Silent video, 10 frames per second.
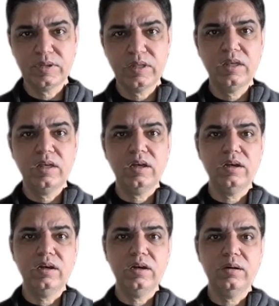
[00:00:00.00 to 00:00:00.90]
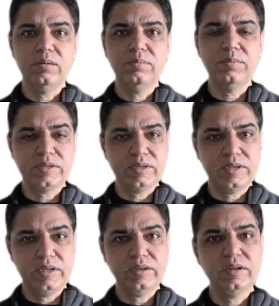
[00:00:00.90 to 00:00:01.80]
But
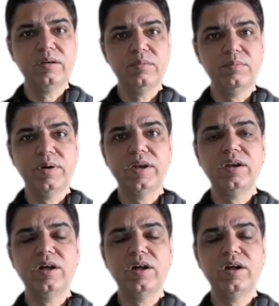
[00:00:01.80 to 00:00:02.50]
again, by and large,